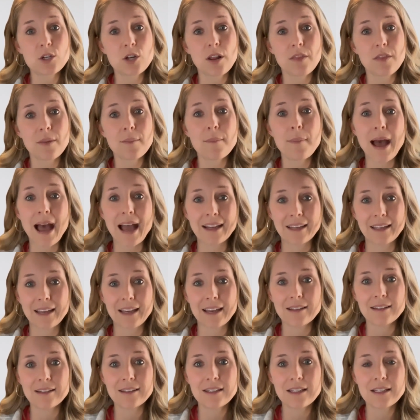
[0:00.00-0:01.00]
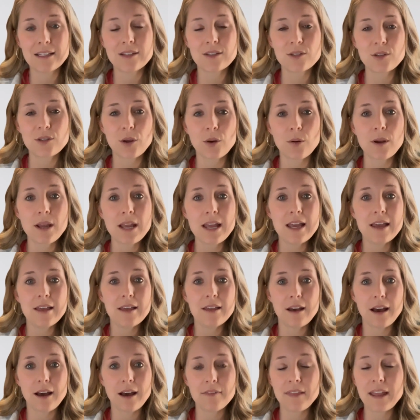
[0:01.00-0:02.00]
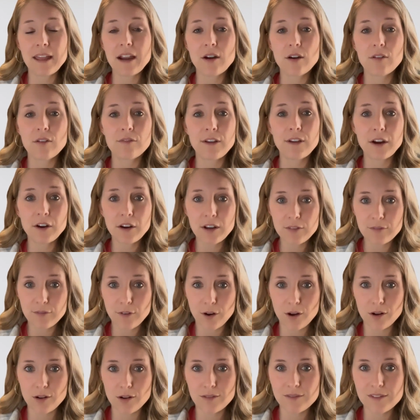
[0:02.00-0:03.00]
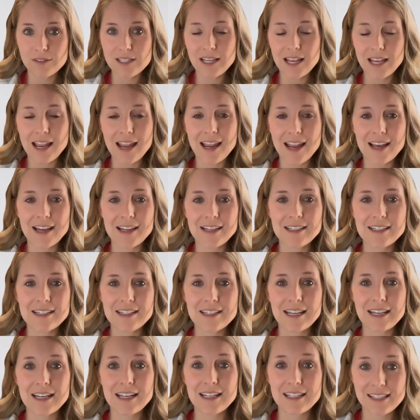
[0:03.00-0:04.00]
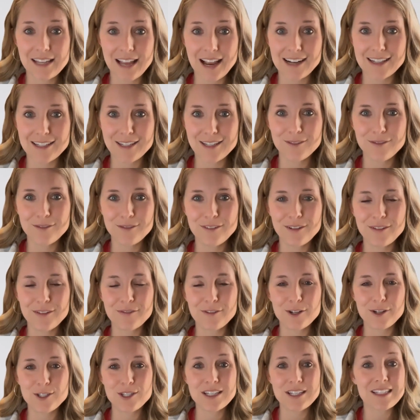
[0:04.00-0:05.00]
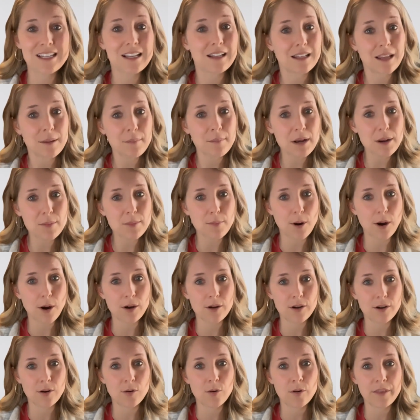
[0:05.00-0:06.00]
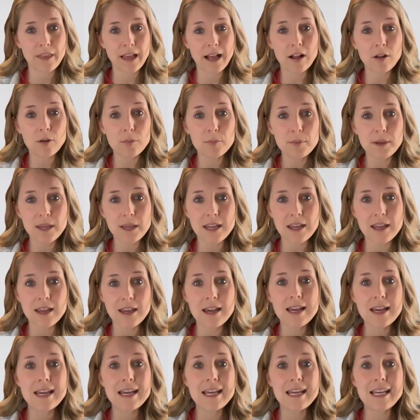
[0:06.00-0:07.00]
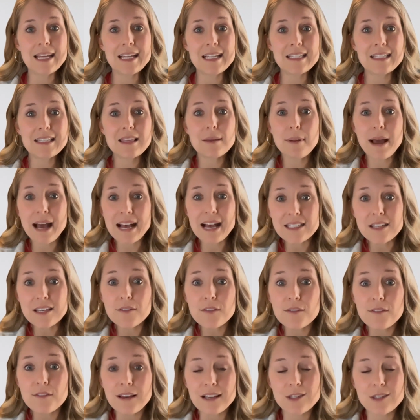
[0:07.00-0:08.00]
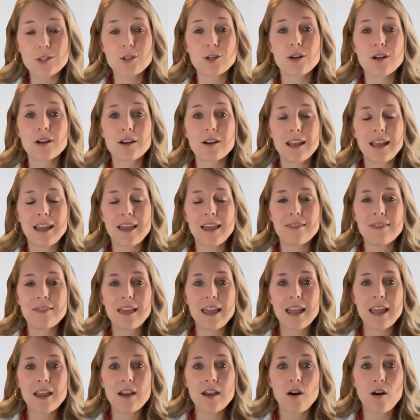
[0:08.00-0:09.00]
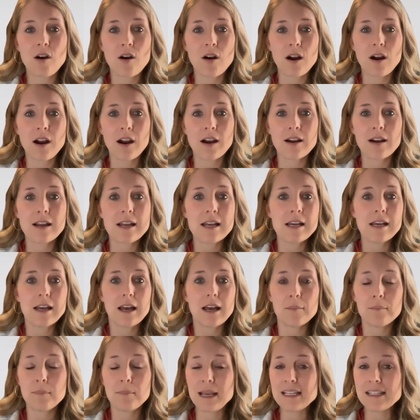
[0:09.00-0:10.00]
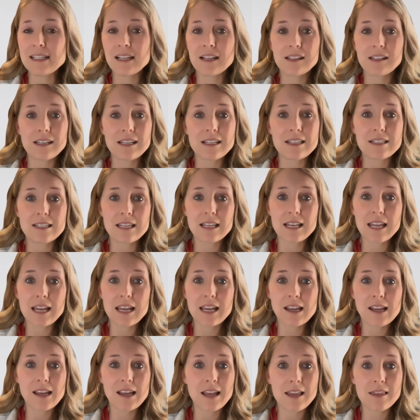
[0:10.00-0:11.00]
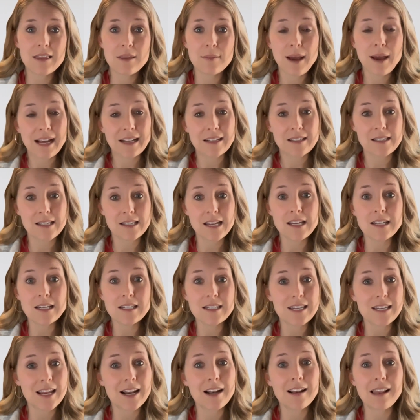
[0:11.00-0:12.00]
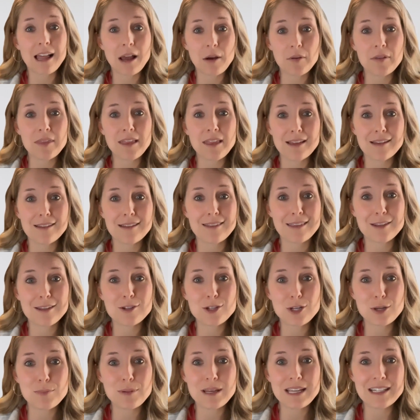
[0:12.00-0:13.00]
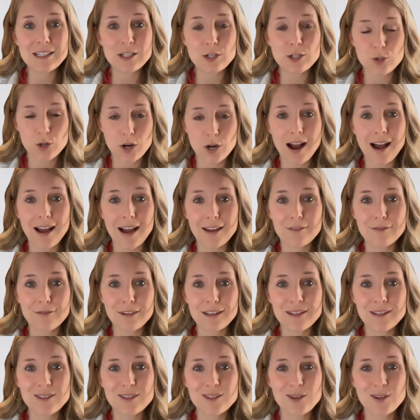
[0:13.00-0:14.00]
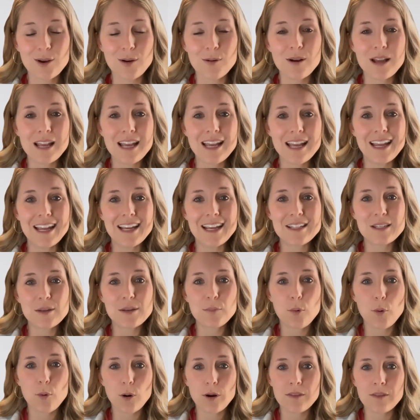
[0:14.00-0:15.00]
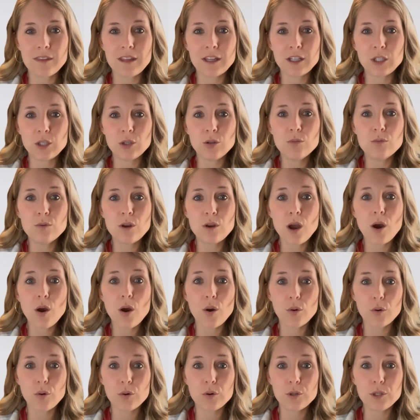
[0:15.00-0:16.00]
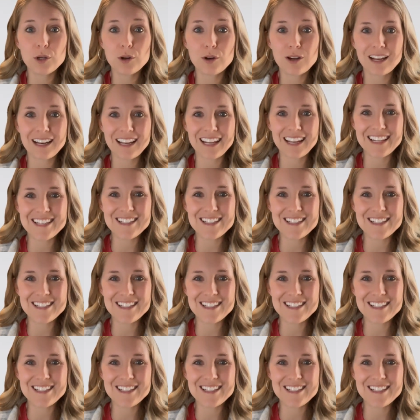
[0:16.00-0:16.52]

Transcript: on the back end. And so they are very involved and it is active versus a limited partner, or the LP is the passive investor. And they are basically sitting in the back seat and allowing the GP to drive. And so it is important that you know who you're getting